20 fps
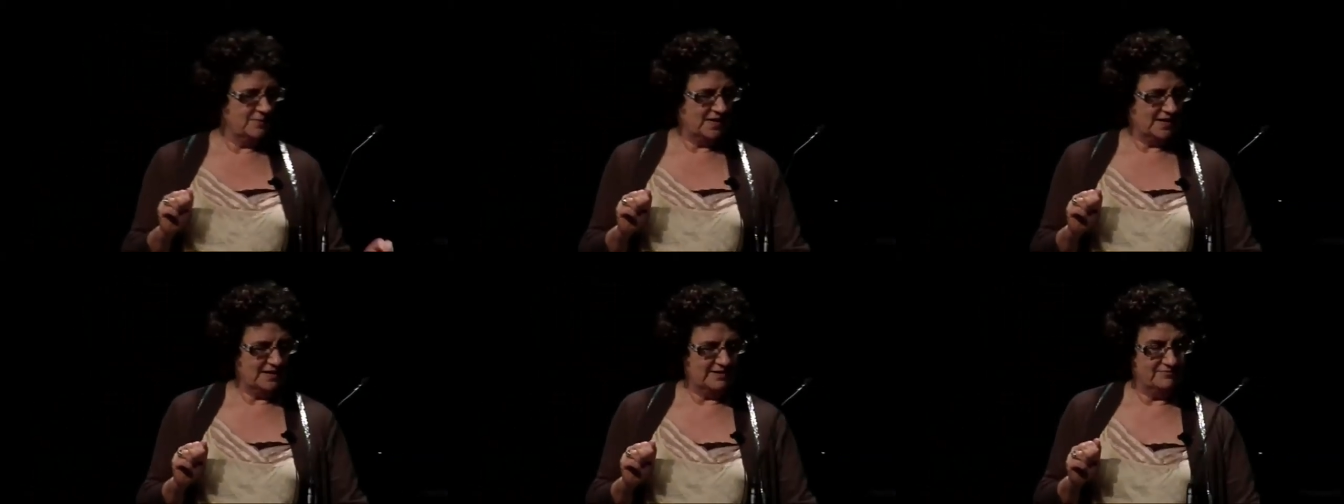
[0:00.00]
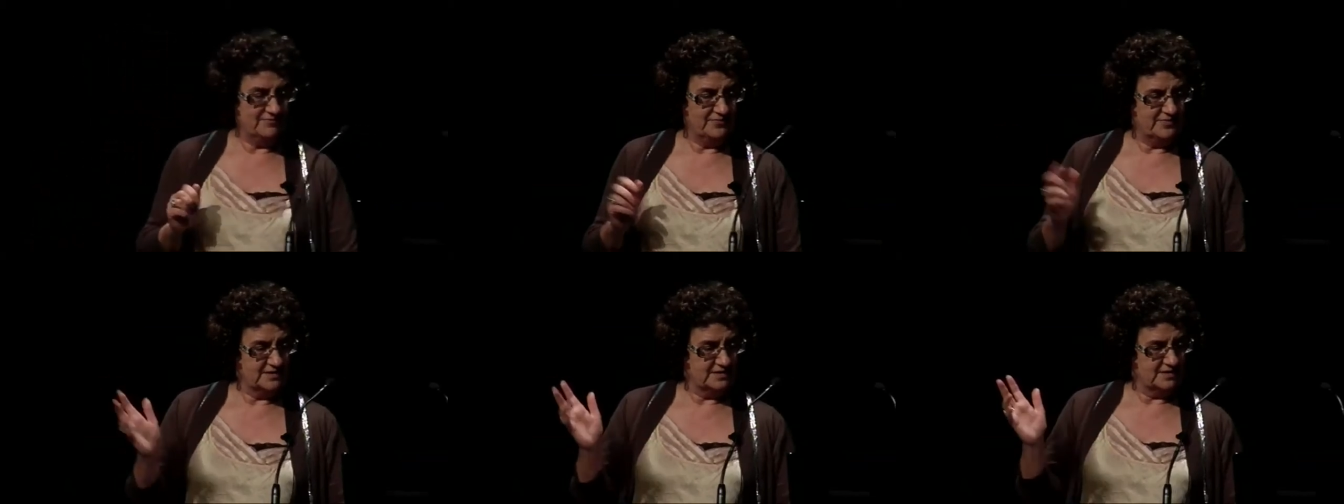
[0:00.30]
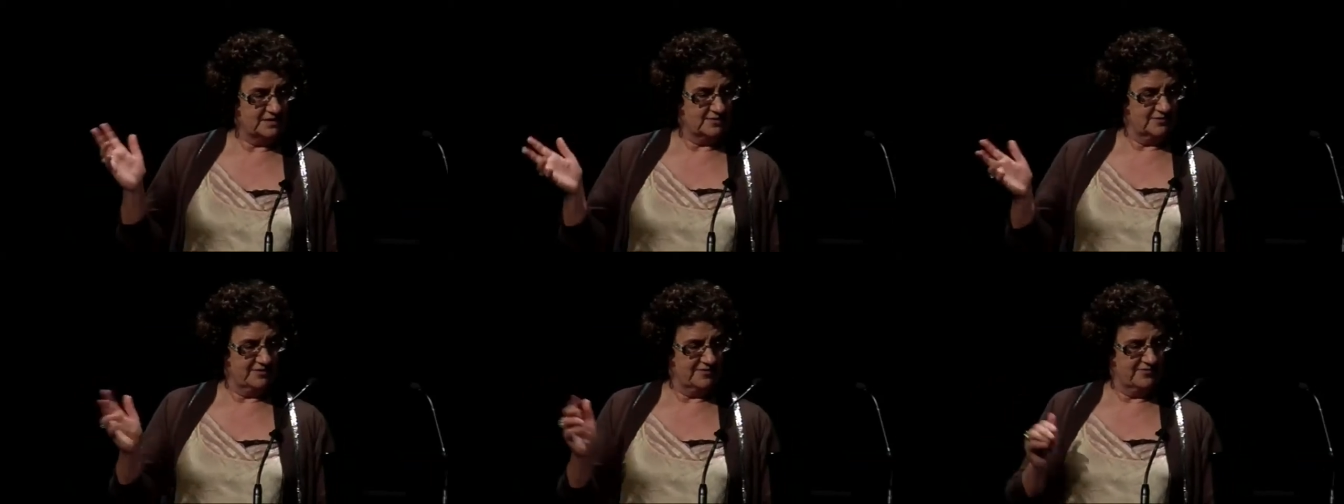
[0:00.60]
but
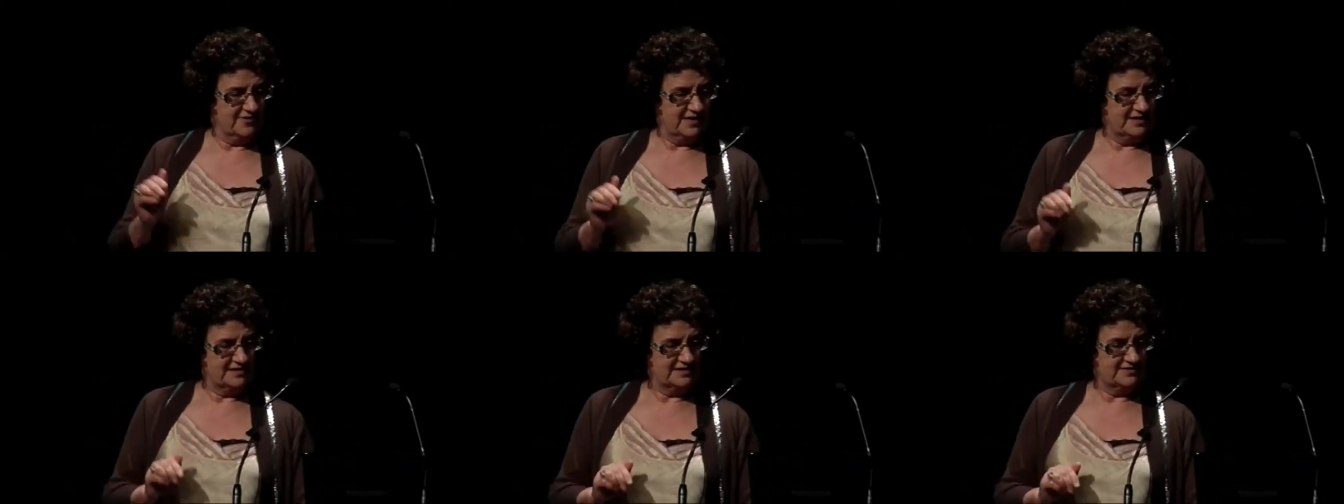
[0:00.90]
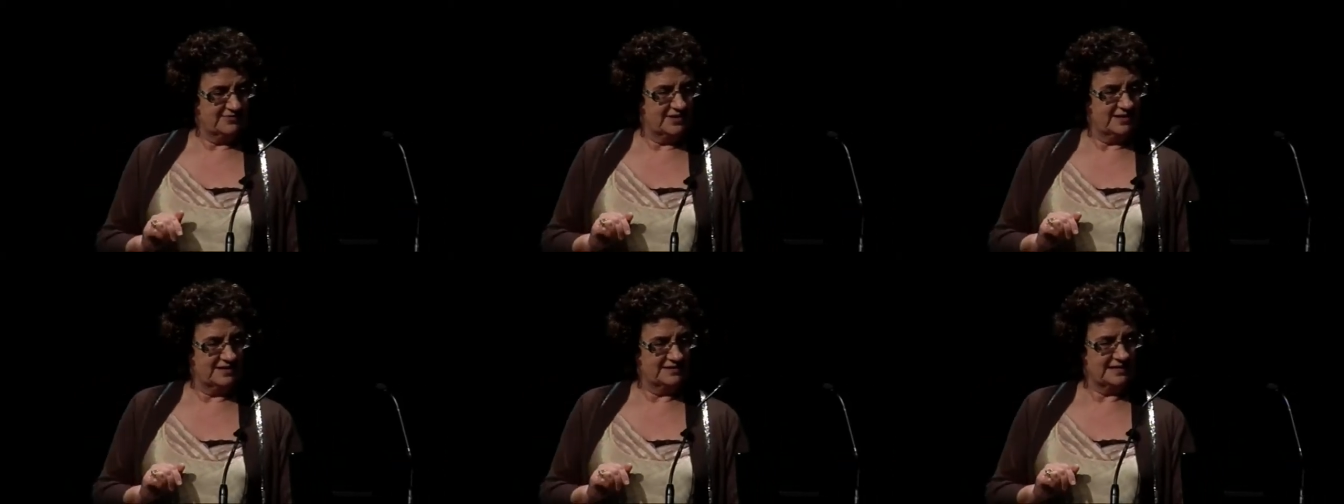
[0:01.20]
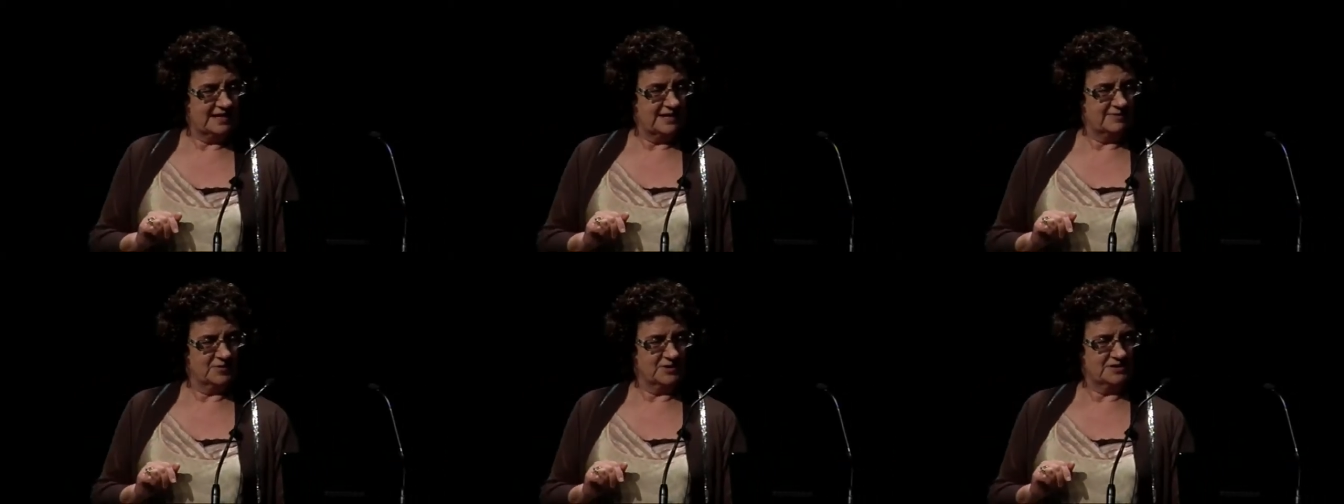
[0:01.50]
it's good fun as far as
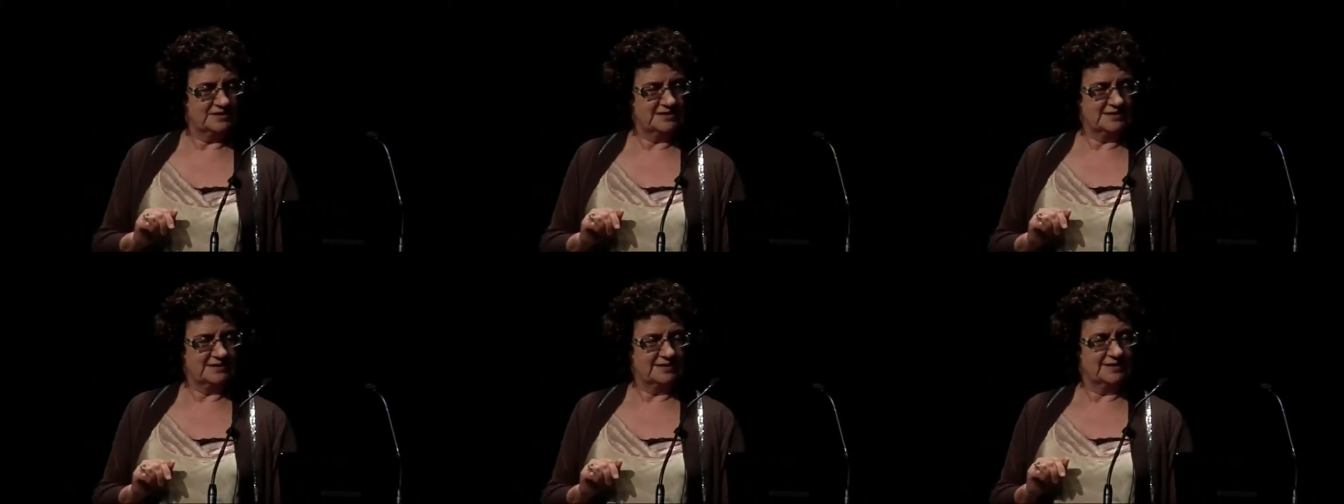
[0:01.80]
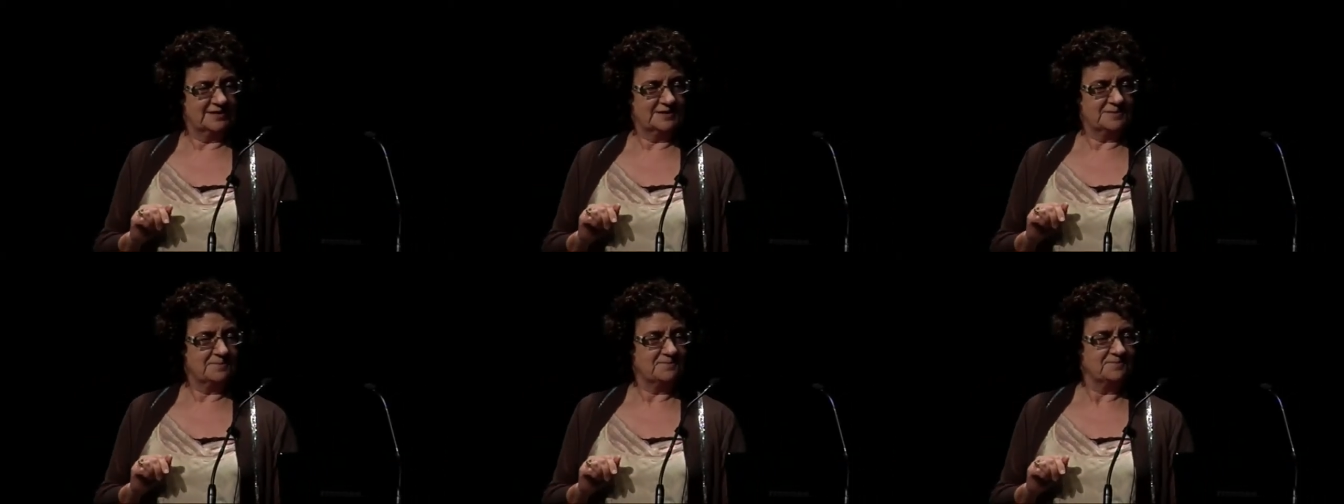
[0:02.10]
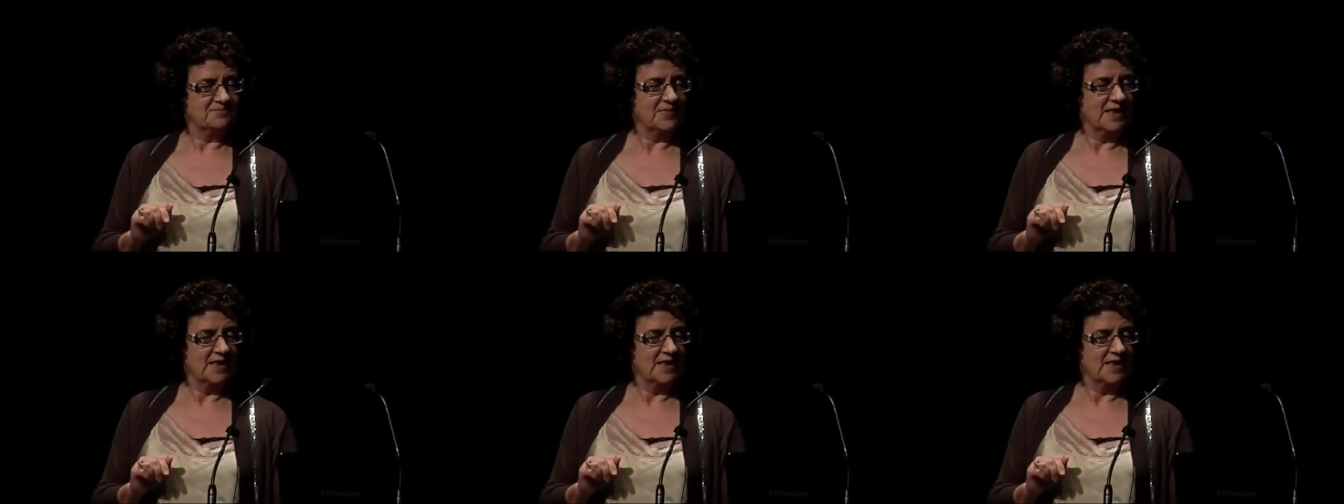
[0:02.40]
I'm concerned.